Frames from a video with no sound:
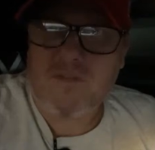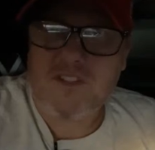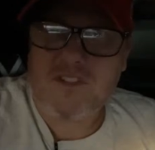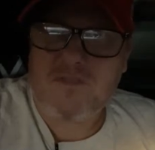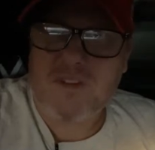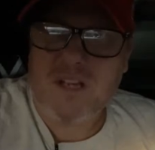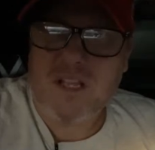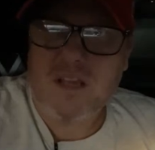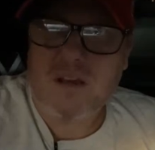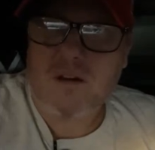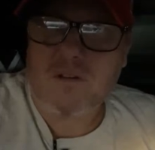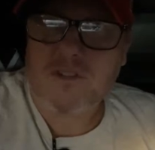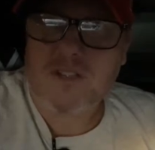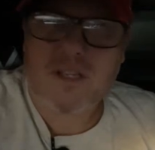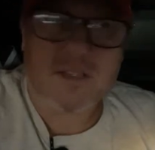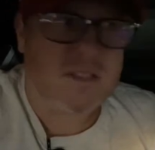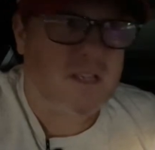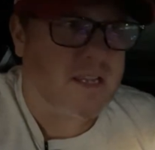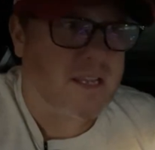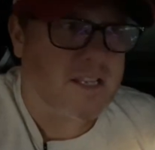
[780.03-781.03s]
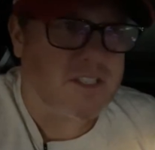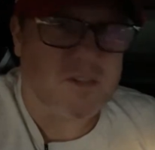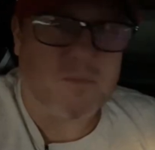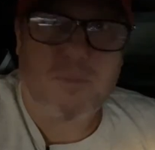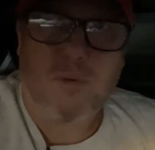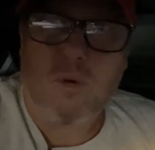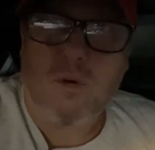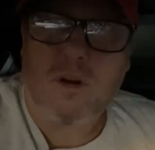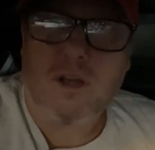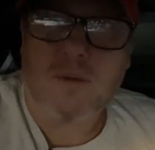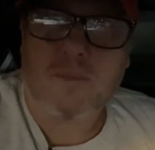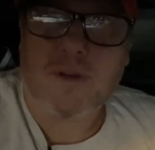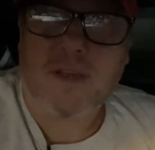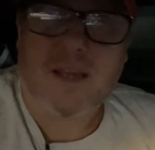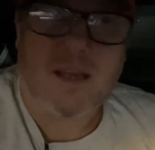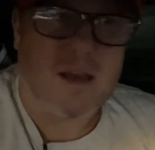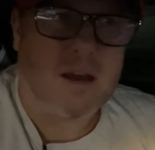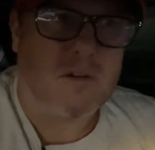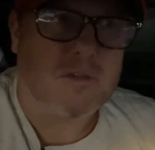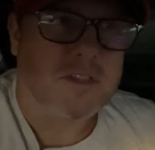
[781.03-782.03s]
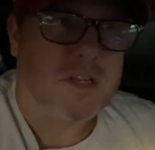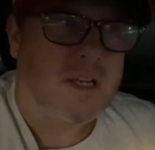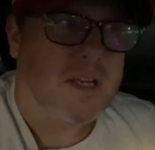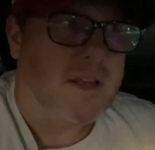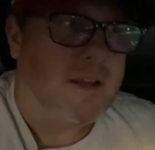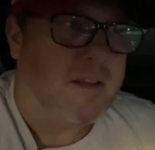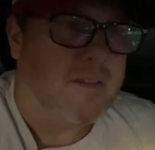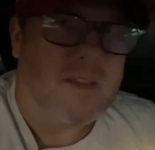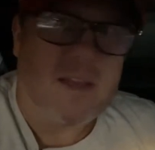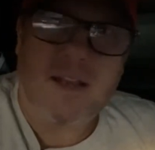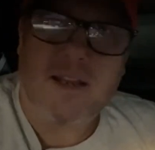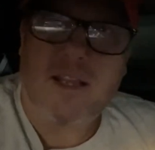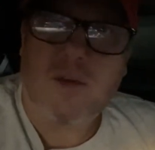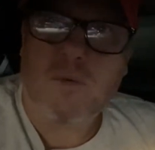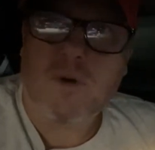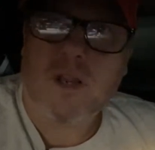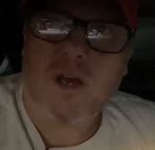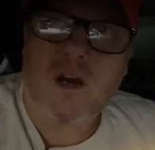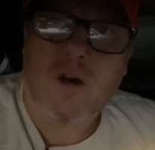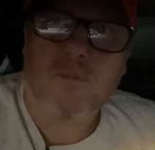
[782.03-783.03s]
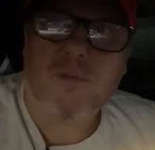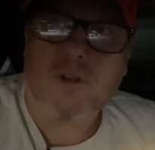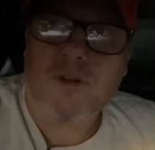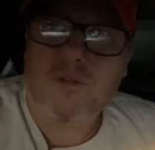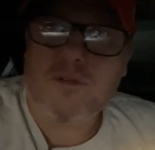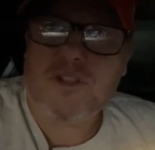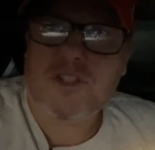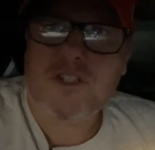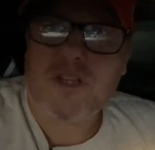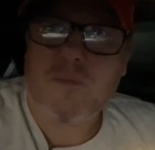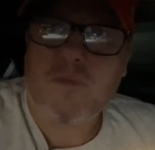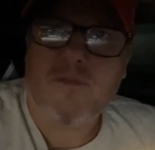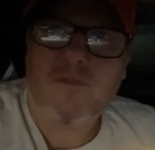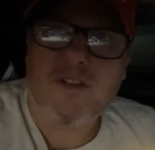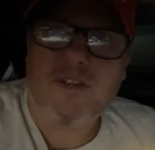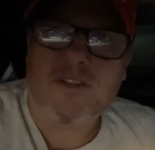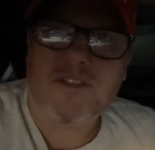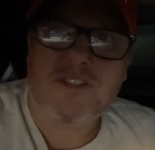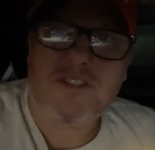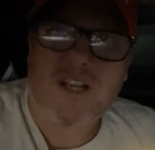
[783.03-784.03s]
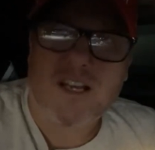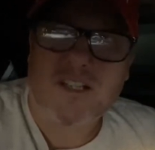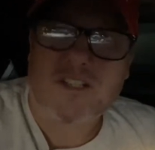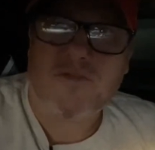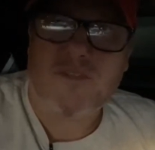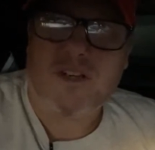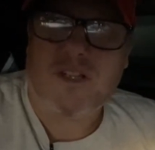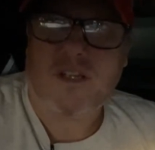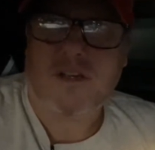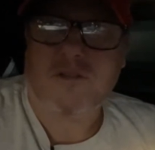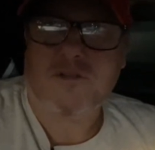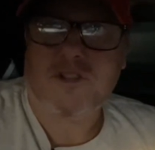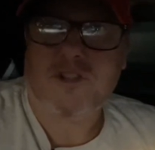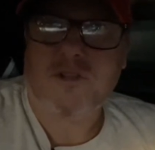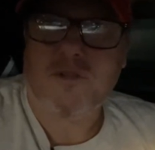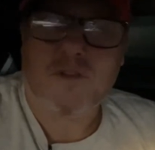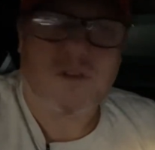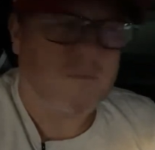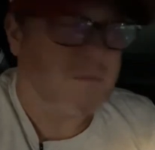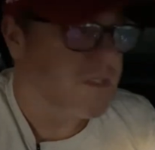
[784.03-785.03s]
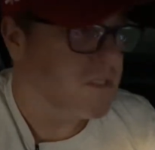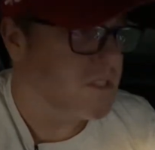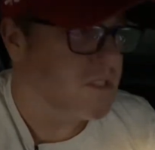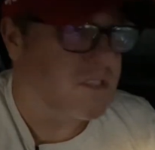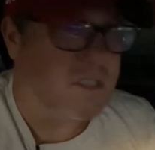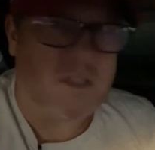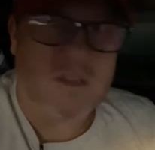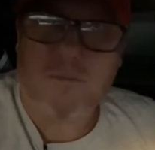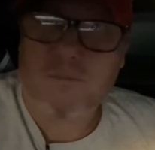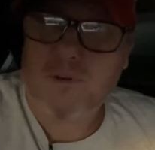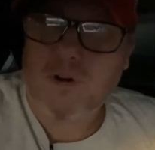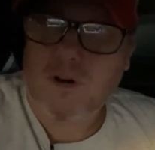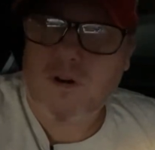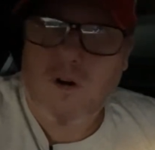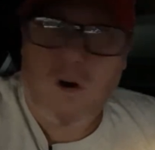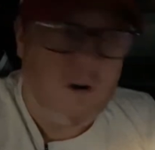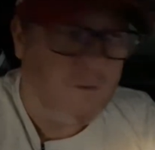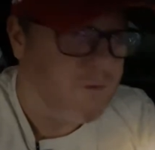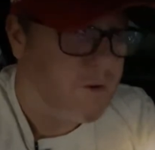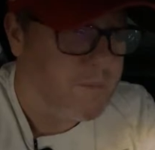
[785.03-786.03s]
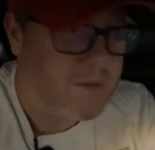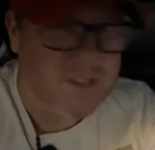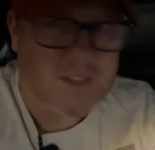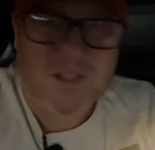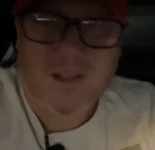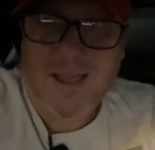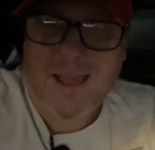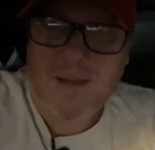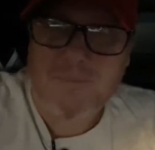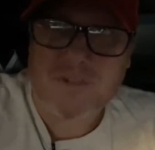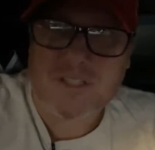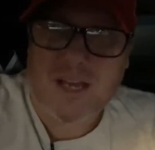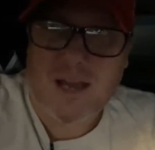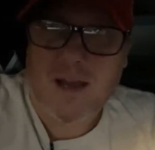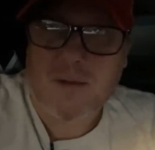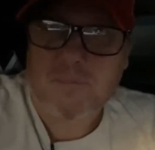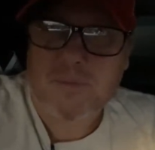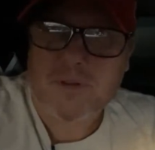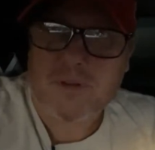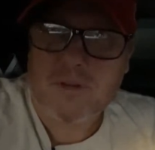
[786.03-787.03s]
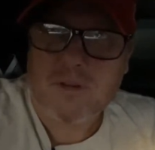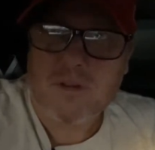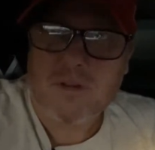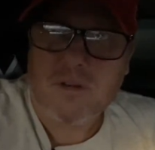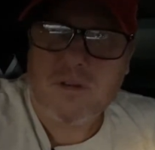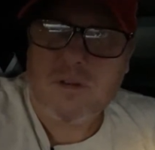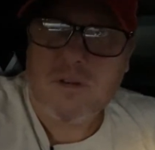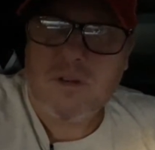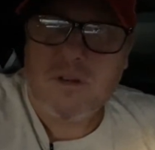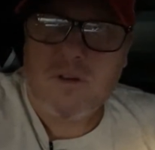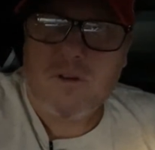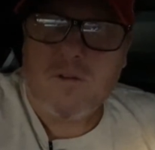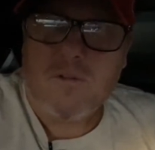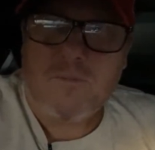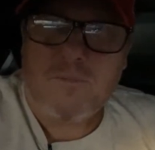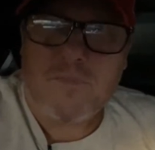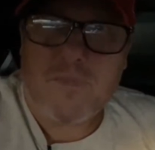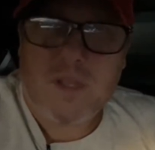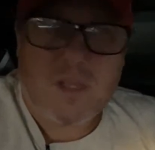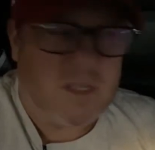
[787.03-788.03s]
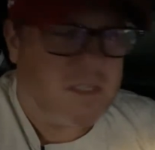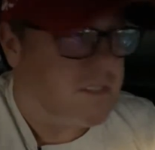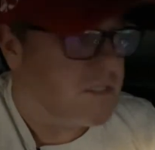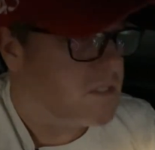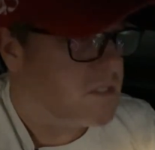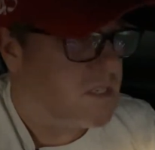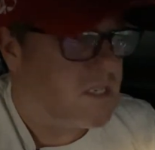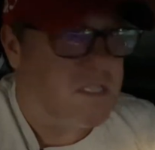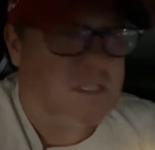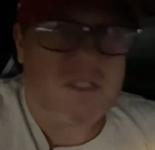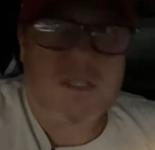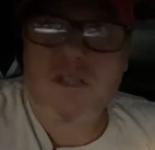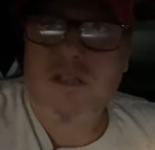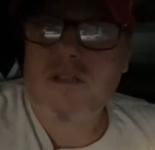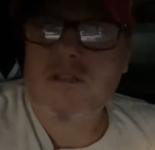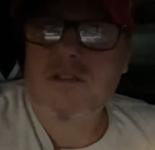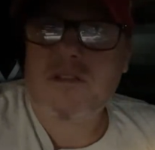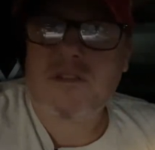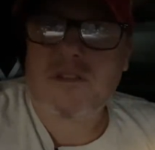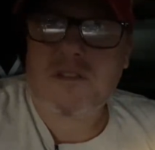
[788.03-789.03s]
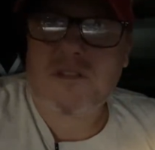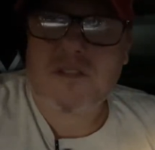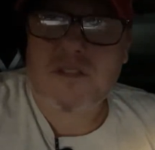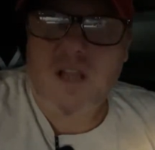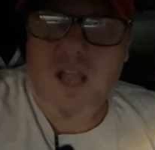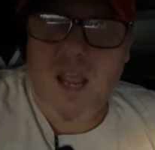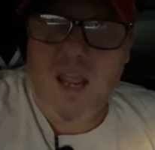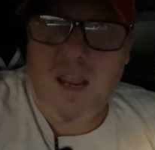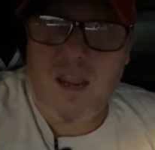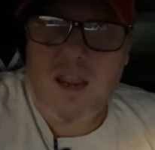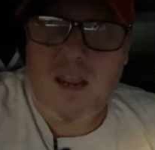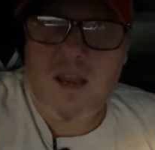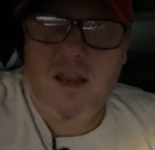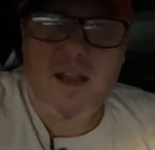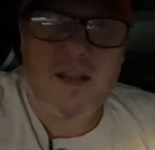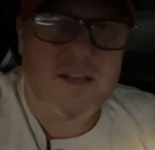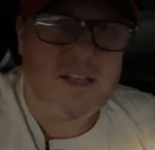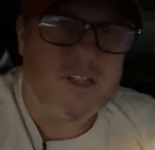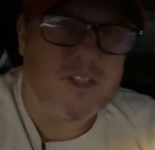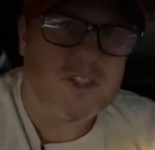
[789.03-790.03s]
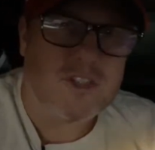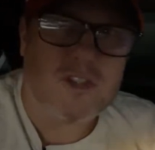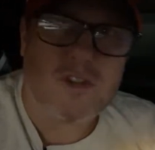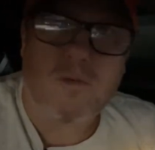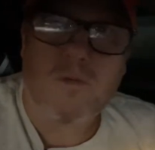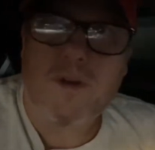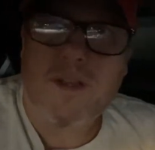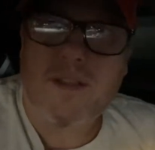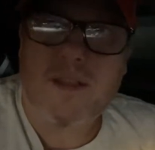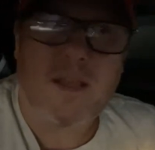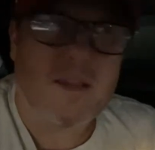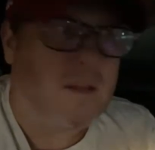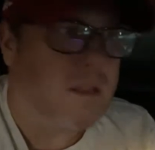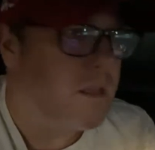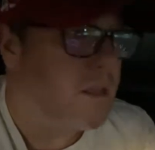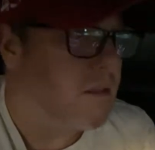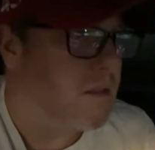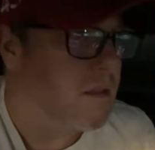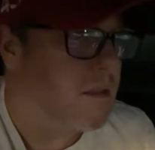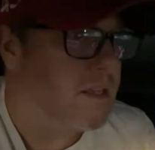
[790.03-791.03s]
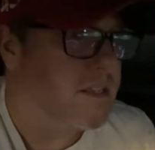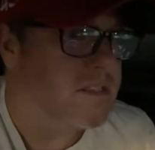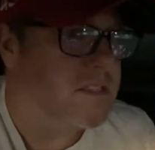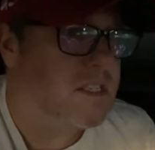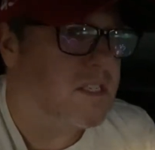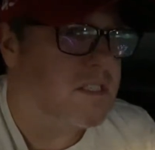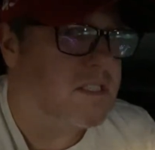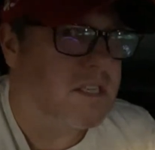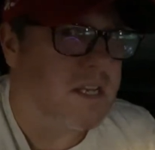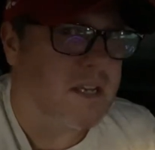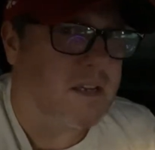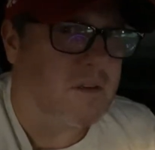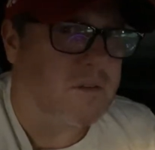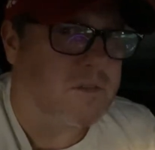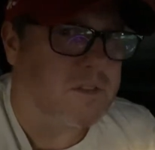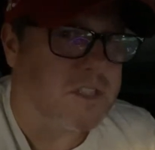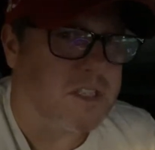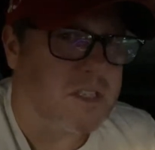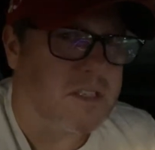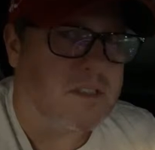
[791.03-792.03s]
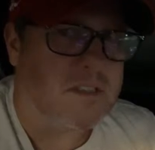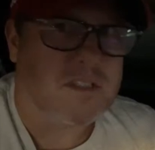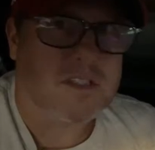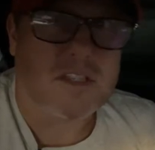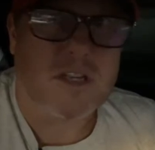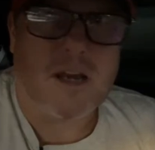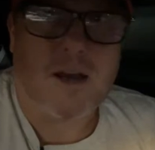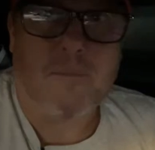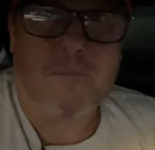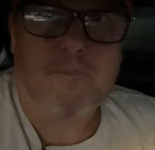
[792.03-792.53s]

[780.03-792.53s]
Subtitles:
of his videos, he has a Pornhub account, and he would upload some of his sex videos to them. This is in the book, all from his laptop. It's insane, and he's doing it. It details his